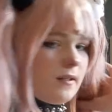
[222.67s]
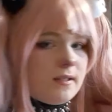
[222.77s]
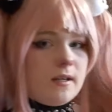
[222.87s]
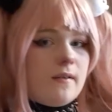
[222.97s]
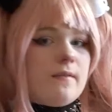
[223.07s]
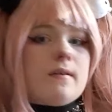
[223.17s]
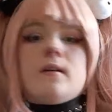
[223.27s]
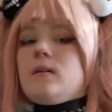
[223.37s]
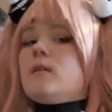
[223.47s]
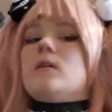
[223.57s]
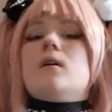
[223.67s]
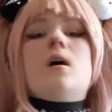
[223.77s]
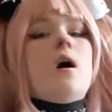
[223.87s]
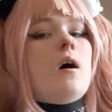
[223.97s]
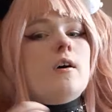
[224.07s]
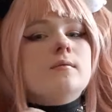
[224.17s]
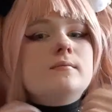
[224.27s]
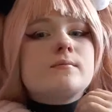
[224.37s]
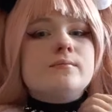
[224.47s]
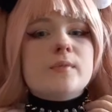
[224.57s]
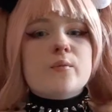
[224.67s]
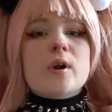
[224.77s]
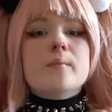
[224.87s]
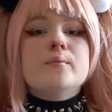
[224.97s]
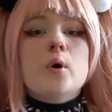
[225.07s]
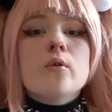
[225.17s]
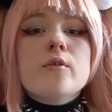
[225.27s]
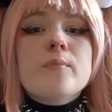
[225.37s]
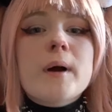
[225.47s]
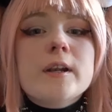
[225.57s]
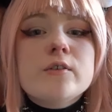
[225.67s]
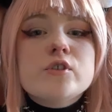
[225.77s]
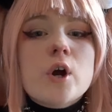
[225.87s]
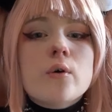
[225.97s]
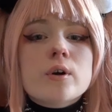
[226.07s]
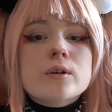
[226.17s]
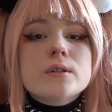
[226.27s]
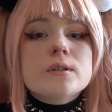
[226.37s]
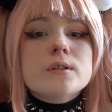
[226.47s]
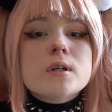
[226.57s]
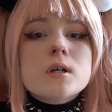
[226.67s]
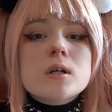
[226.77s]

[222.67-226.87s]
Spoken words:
and stuff. I'm wearing both of my new chokers,